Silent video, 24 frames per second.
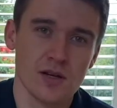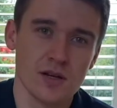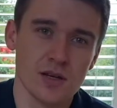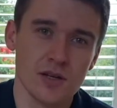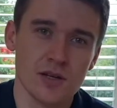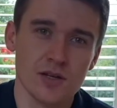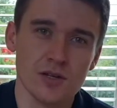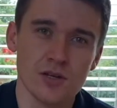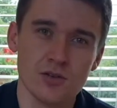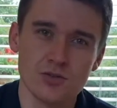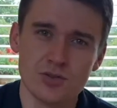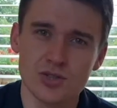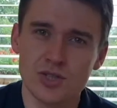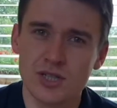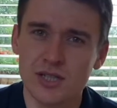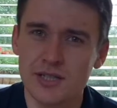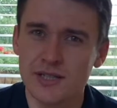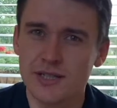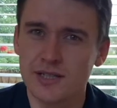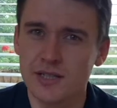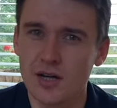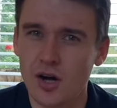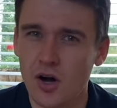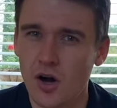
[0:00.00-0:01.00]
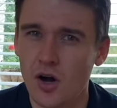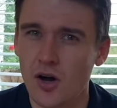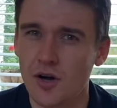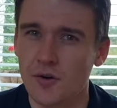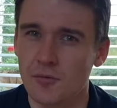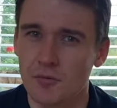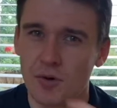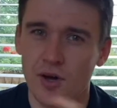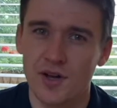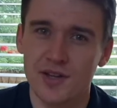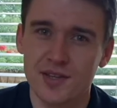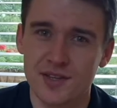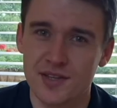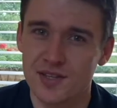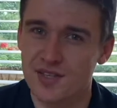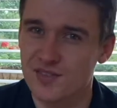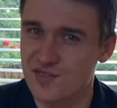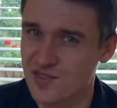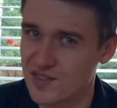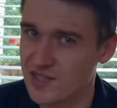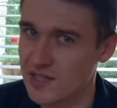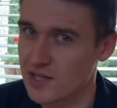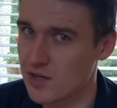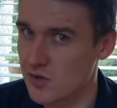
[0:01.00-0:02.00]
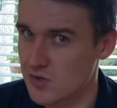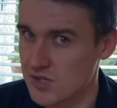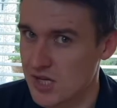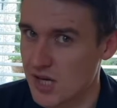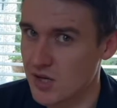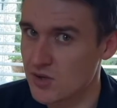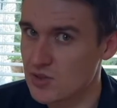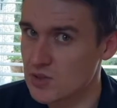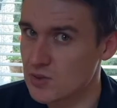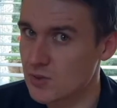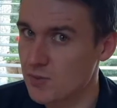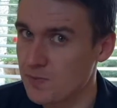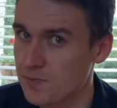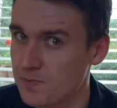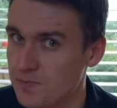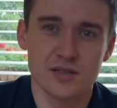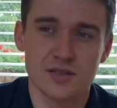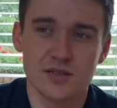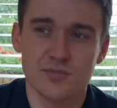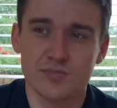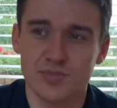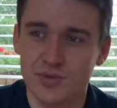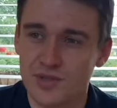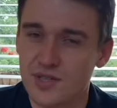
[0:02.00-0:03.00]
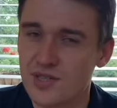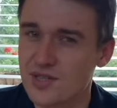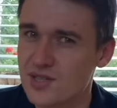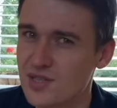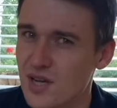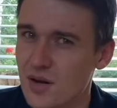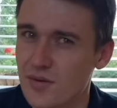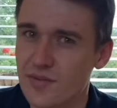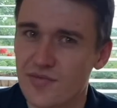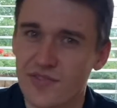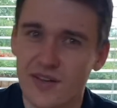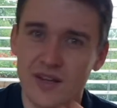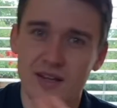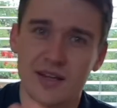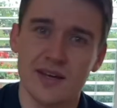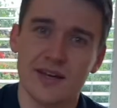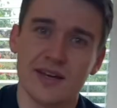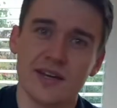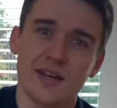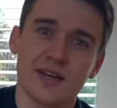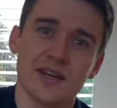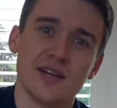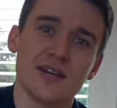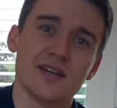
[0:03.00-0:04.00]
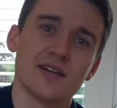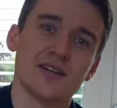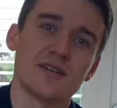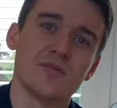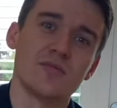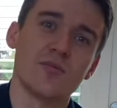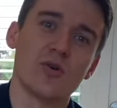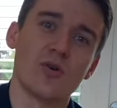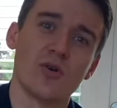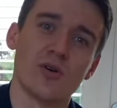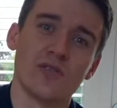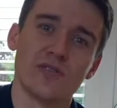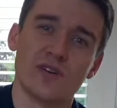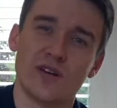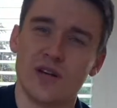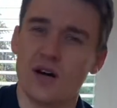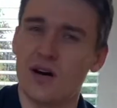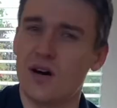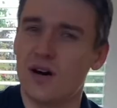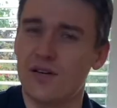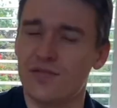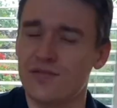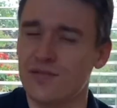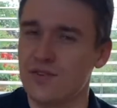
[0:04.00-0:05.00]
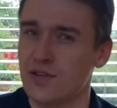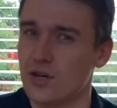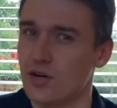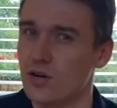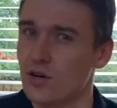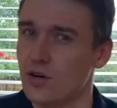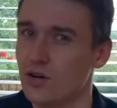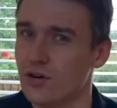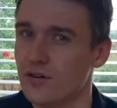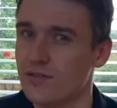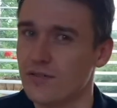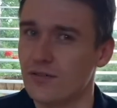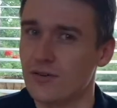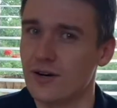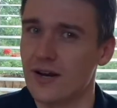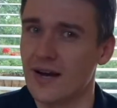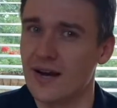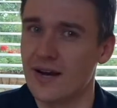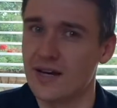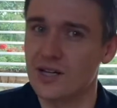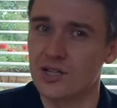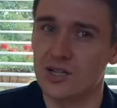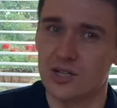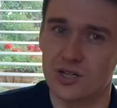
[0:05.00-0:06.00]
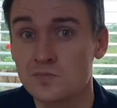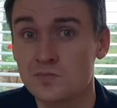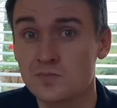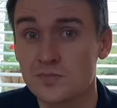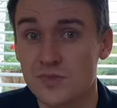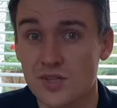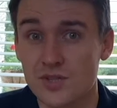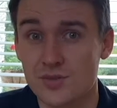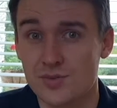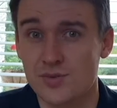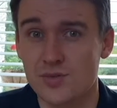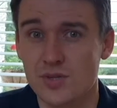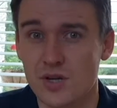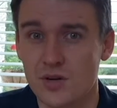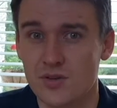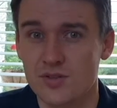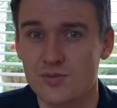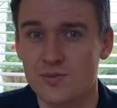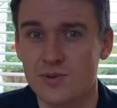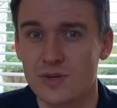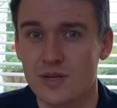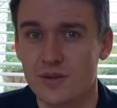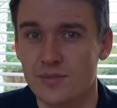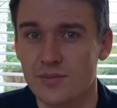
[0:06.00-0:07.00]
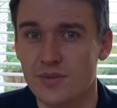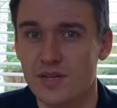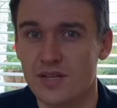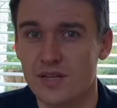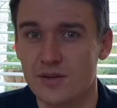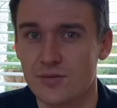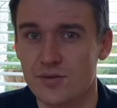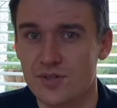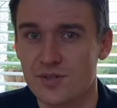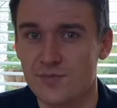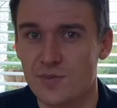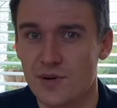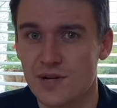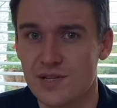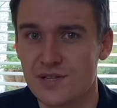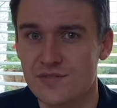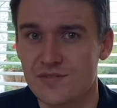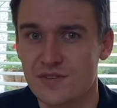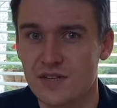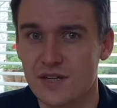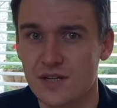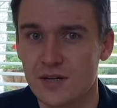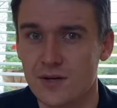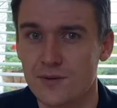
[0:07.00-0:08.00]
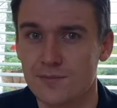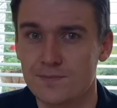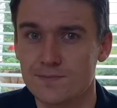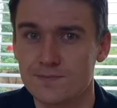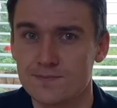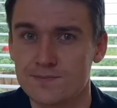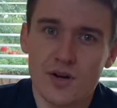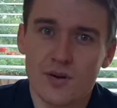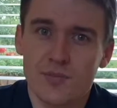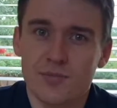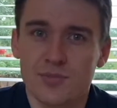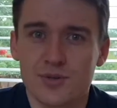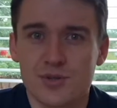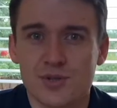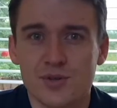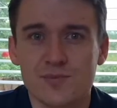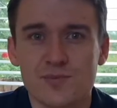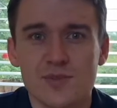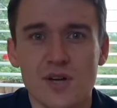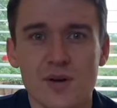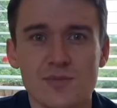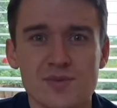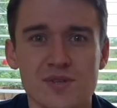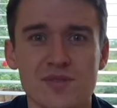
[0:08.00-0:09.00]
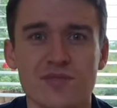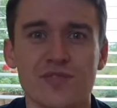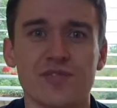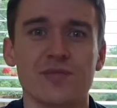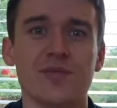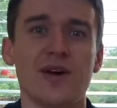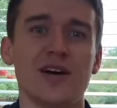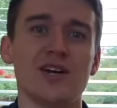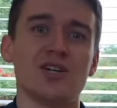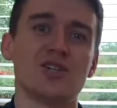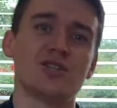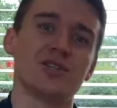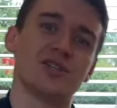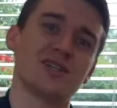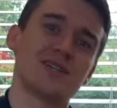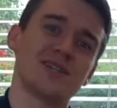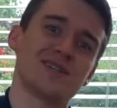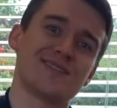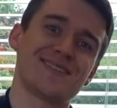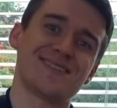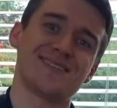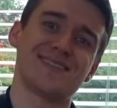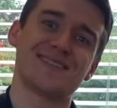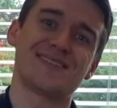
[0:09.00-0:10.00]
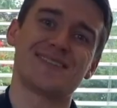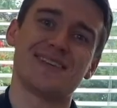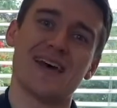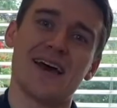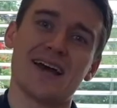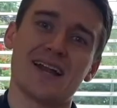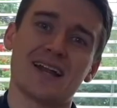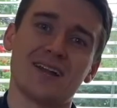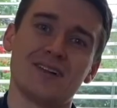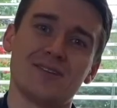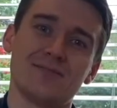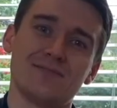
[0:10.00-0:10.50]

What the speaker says: Usually I write these videos out, but this time I felt like it needed more of an off-the-cuff reaction. This was going to be an immediate response video, but sometimes information needs to settle.